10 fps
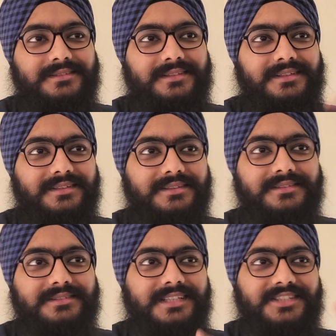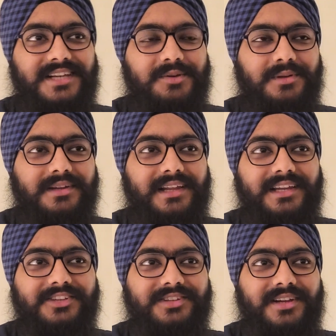the CGI one,
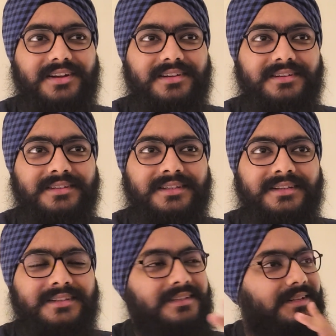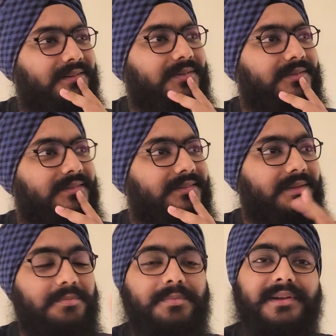Alicia, no,
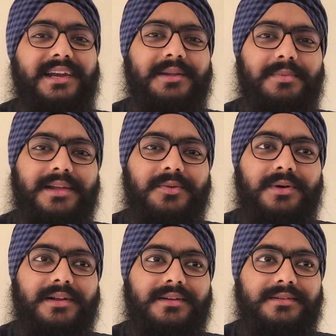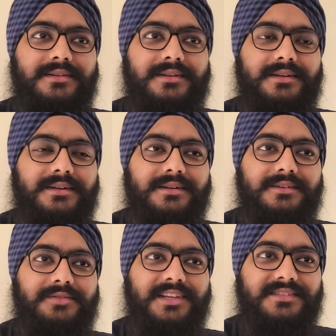the Ready Player one,
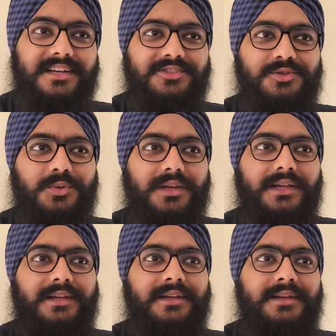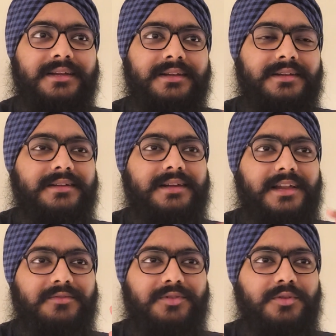West Side Story,
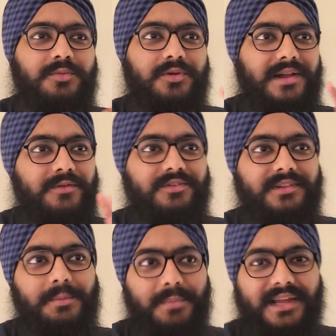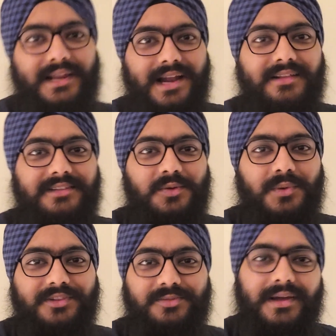and few more. I've not seen the big classic
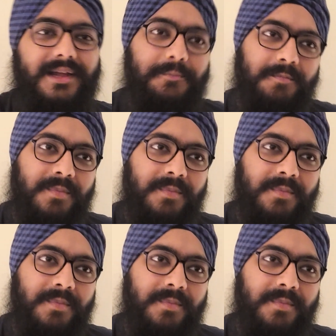ones by him,